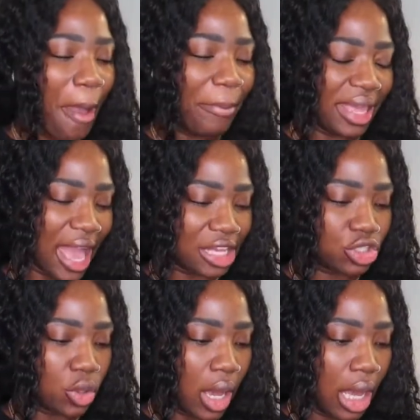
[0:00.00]
But yeah,
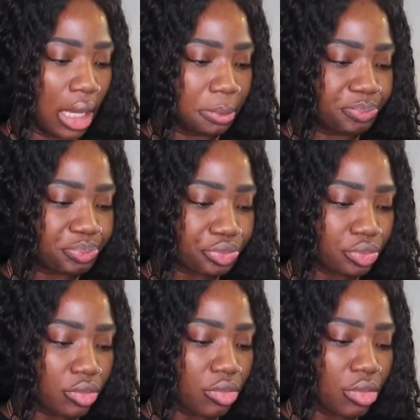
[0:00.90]
so
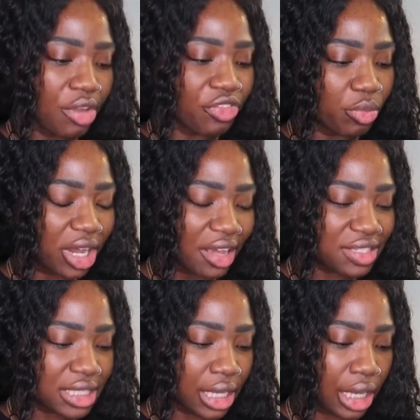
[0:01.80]
from what I've
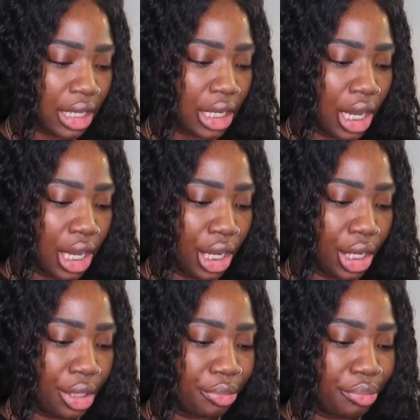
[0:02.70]
seen,
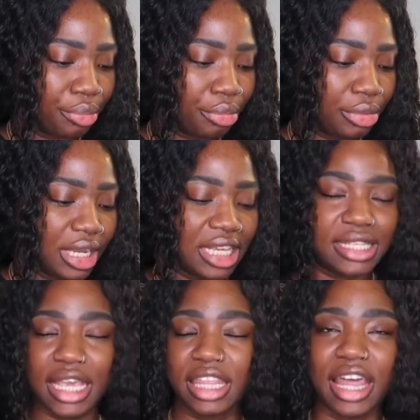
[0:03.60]
they
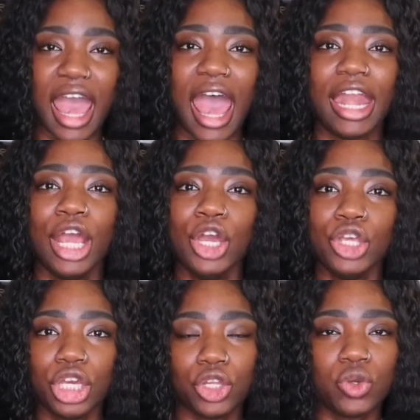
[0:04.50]
say that
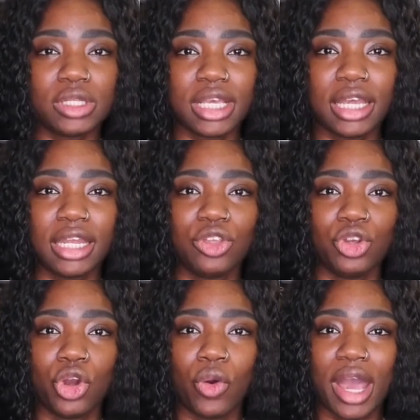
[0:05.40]
you could use it,
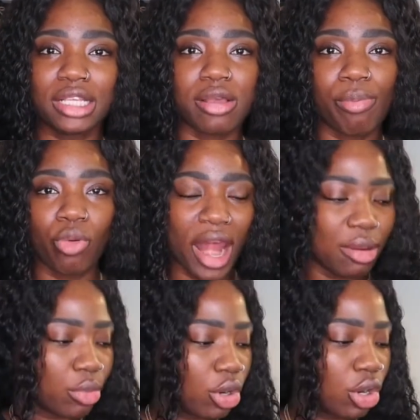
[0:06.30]
as a primer,